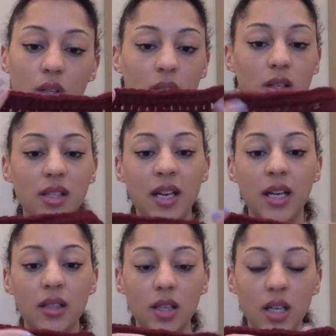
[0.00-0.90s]
As I
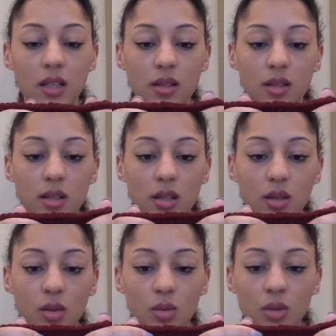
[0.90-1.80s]
said, it's
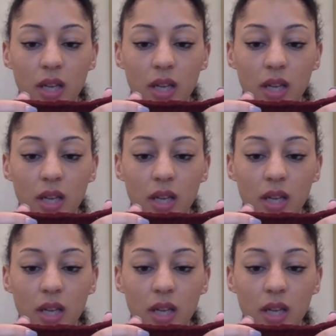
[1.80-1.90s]
called